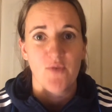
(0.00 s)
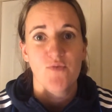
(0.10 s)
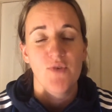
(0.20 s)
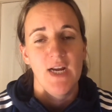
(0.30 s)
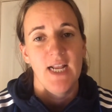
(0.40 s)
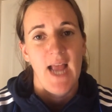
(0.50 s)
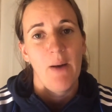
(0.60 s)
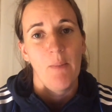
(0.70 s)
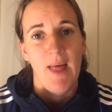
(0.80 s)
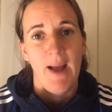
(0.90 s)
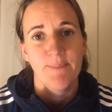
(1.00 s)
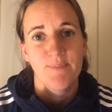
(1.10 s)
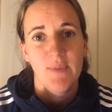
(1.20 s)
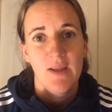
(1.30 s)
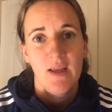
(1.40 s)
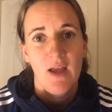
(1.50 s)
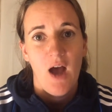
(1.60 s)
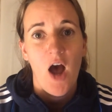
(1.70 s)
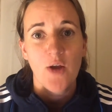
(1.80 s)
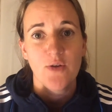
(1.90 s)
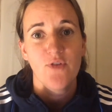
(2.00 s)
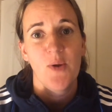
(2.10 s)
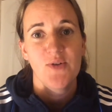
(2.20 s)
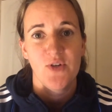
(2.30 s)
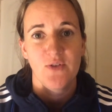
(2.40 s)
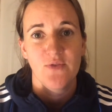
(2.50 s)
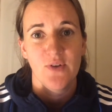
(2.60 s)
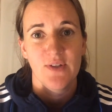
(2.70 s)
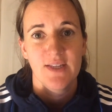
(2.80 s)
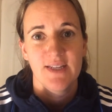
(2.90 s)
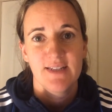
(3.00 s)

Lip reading: really help them. I hope you find this useful.